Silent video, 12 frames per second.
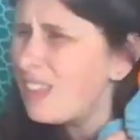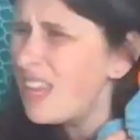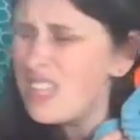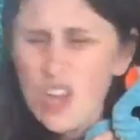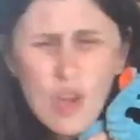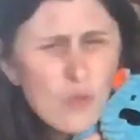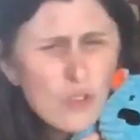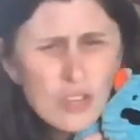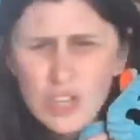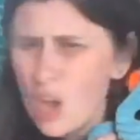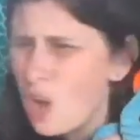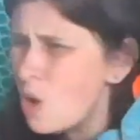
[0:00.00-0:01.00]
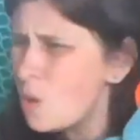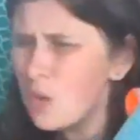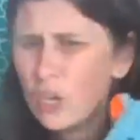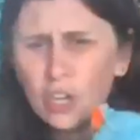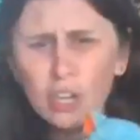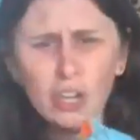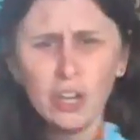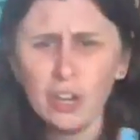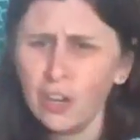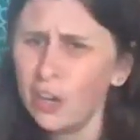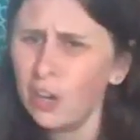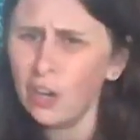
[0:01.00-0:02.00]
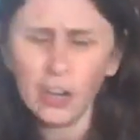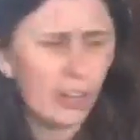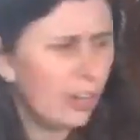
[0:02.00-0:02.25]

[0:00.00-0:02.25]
They don't go grr, grr,